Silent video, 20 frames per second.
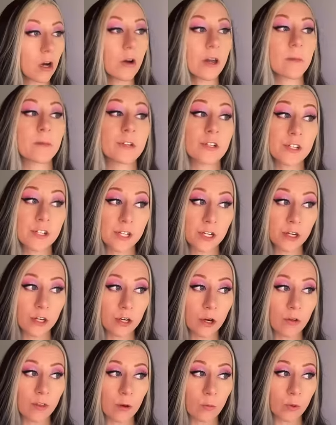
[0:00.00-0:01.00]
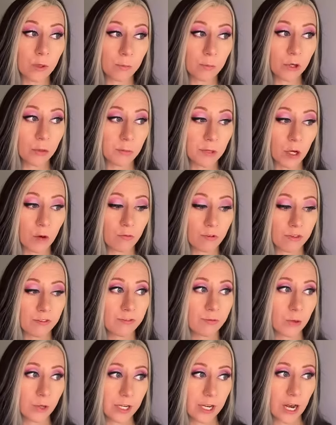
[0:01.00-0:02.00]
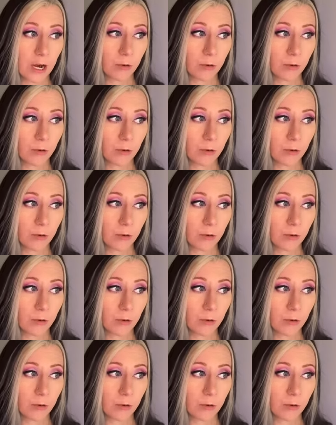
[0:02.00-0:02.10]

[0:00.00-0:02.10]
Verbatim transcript: Okay, but just so you know, that would put me over the 40